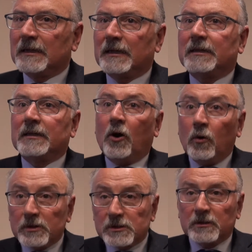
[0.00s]
and
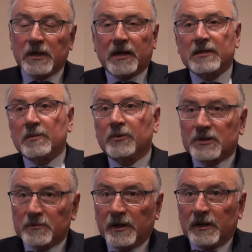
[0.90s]
also there is the
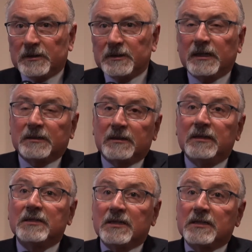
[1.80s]
possibility that
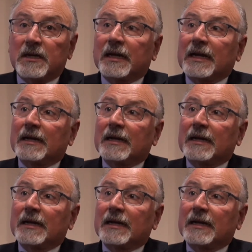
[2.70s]
this is a